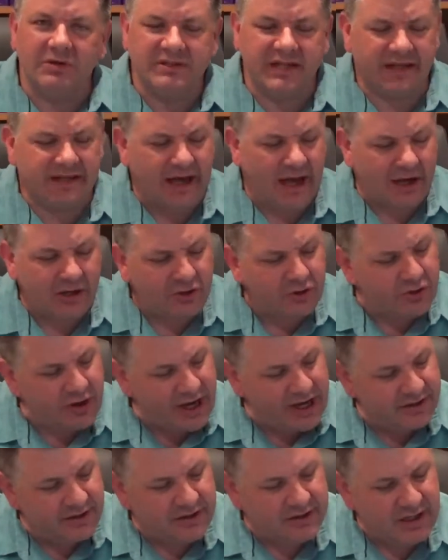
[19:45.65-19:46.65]
See, God
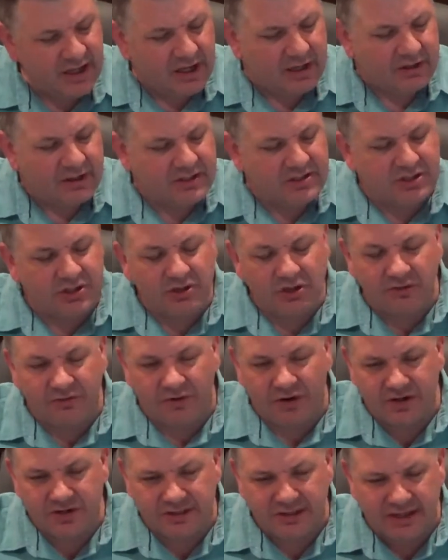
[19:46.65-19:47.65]
created this, this
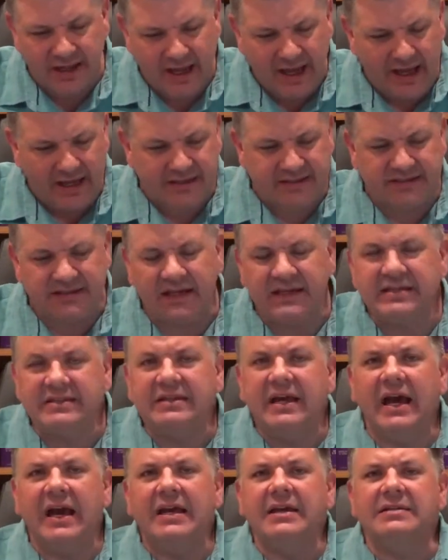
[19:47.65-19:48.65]
universe in, in six
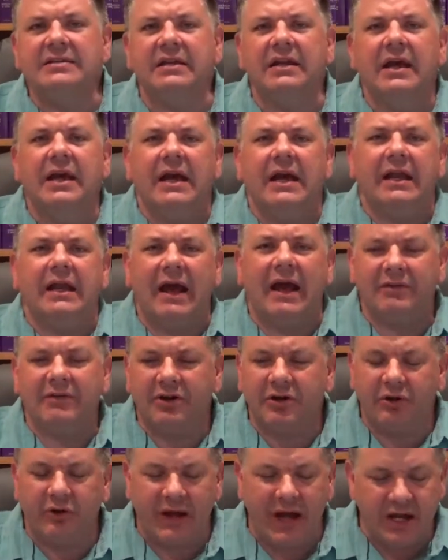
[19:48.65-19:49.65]
days, and, and after
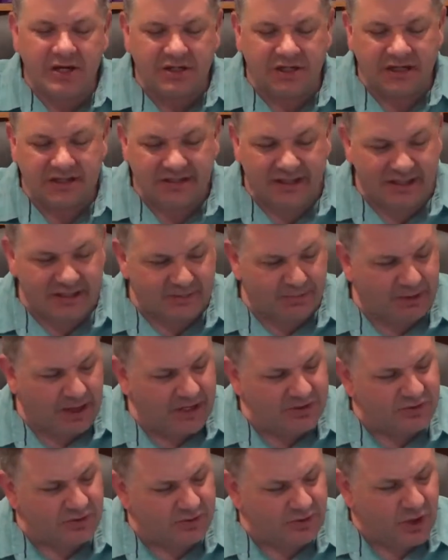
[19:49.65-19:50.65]
creation, He said this
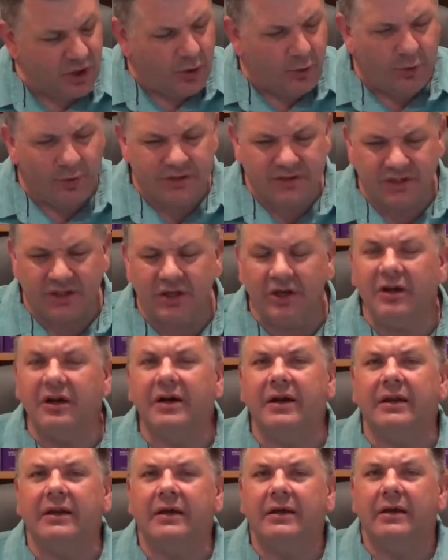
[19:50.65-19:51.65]
place was, was
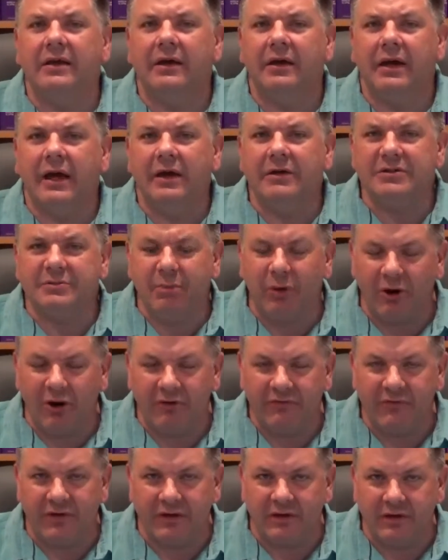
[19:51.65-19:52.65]
good. It was
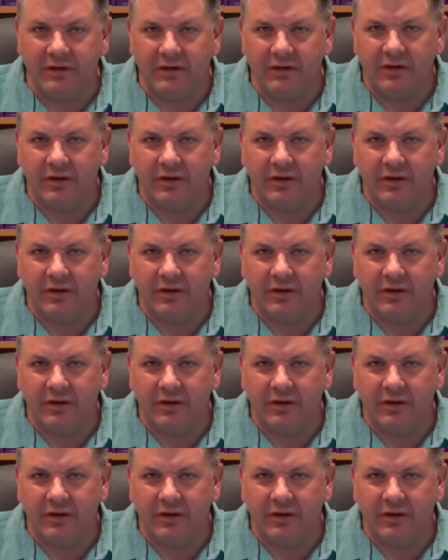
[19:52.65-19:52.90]
perfect.